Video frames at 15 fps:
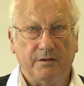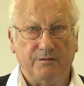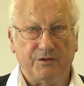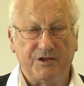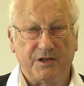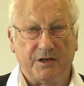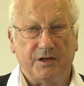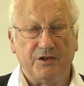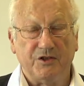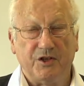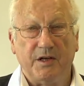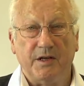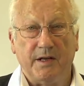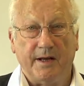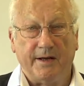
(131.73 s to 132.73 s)
research
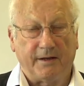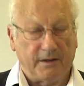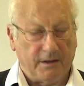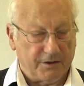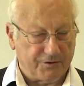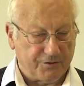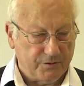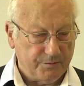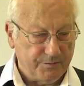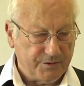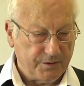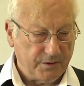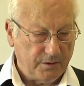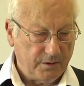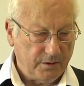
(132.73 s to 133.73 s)
in their classrooms